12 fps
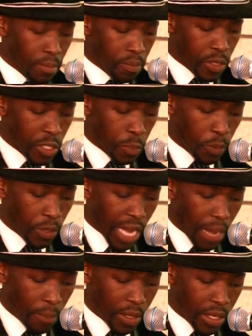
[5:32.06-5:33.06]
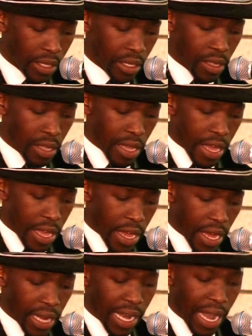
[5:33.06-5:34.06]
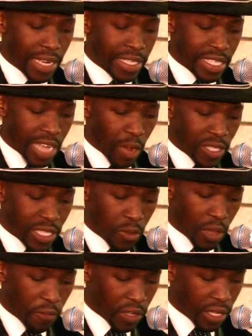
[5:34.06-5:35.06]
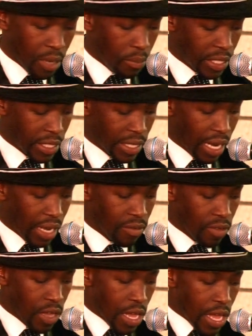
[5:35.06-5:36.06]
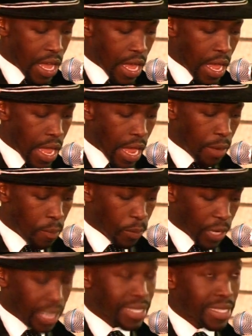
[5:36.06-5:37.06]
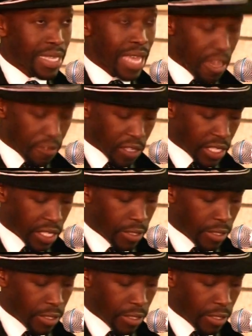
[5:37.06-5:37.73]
is becoming headlines in our South African media and press every day.